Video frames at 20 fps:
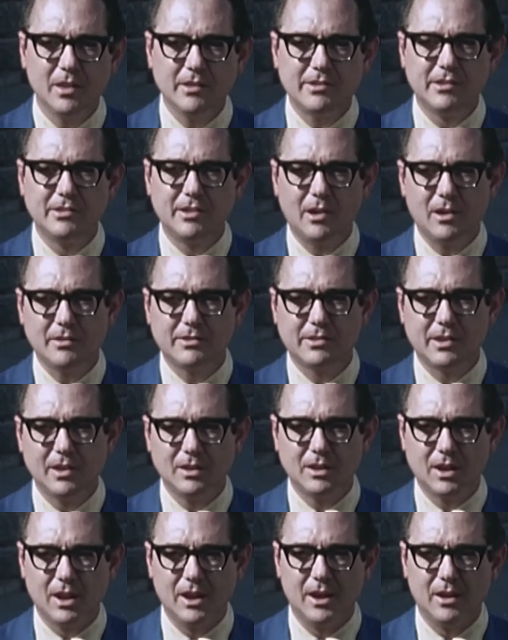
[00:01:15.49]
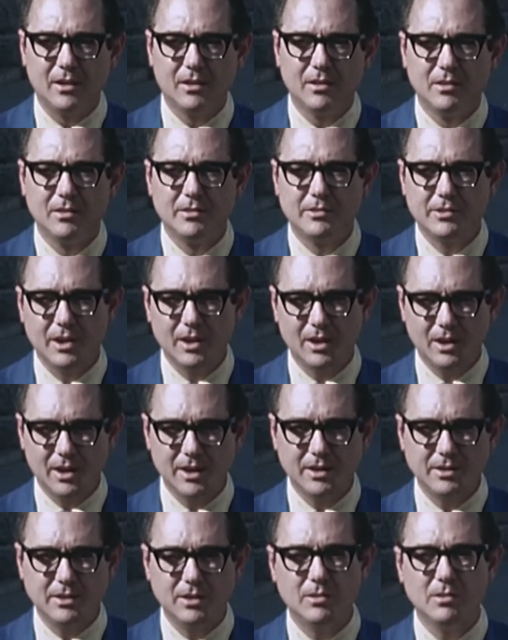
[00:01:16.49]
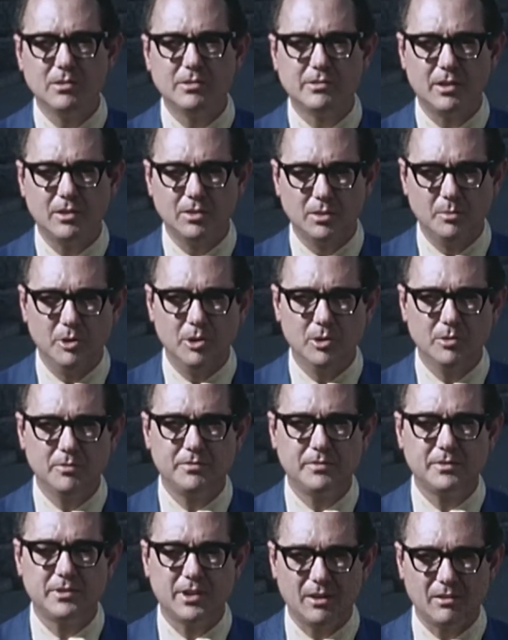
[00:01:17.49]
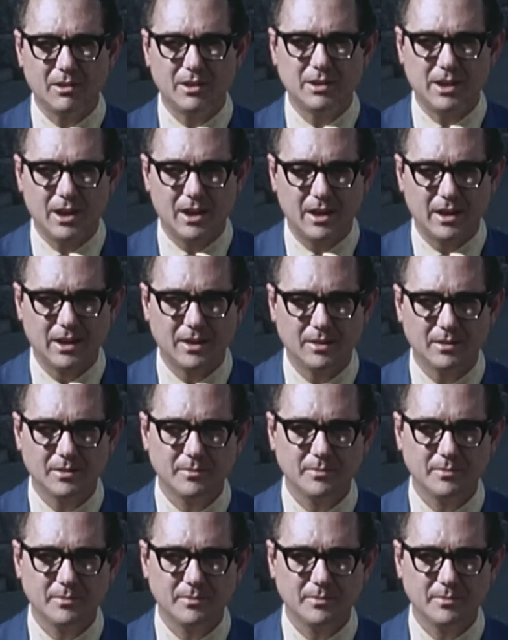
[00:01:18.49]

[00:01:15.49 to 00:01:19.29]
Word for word: This is Art Sinclair, Channel 8 News on the Move, Tarrant County.